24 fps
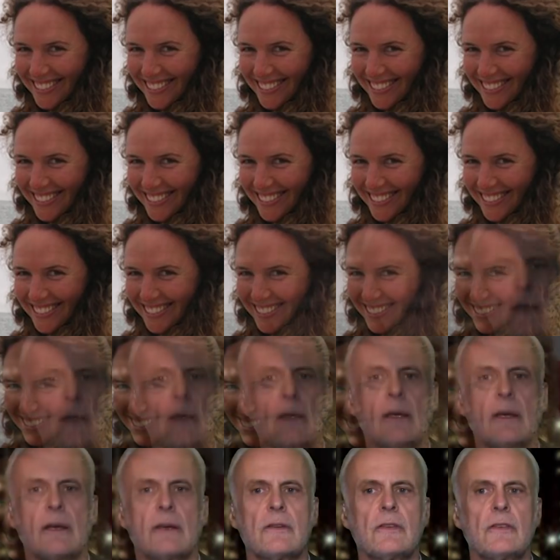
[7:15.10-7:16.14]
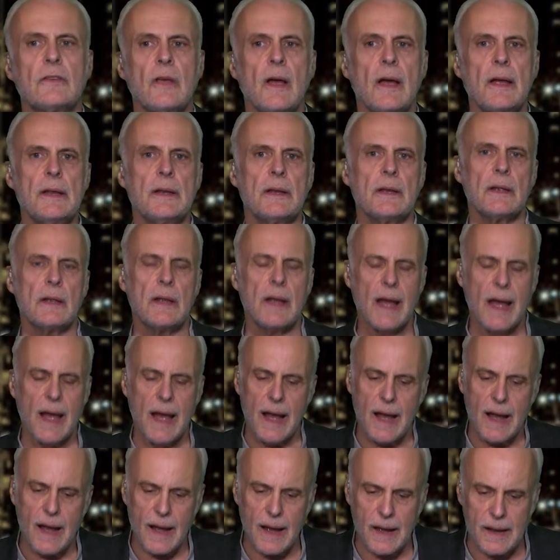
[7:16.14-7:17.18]
It's exciting.
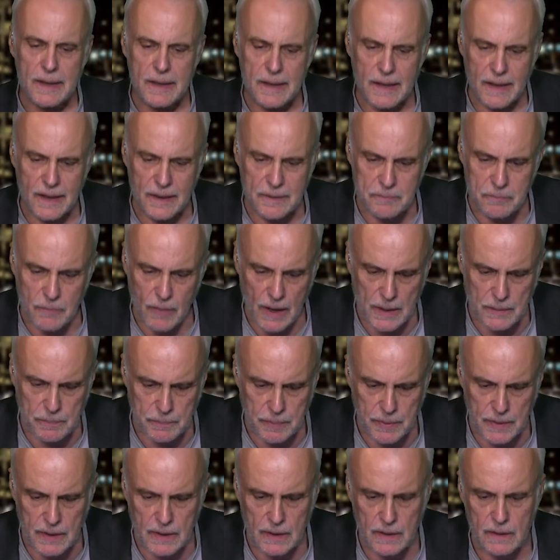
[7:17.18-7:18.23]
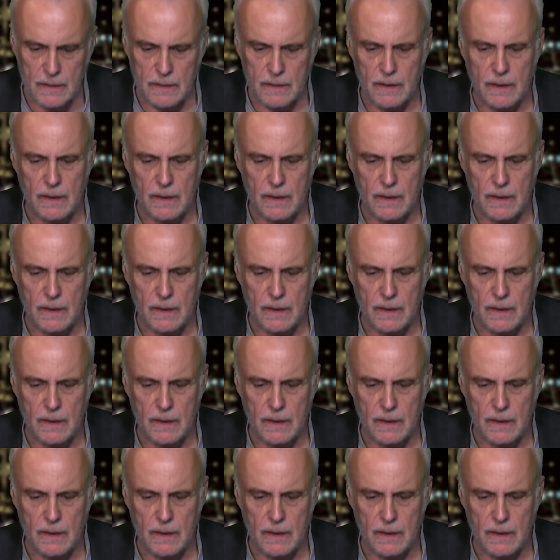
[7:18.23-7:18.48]
It might be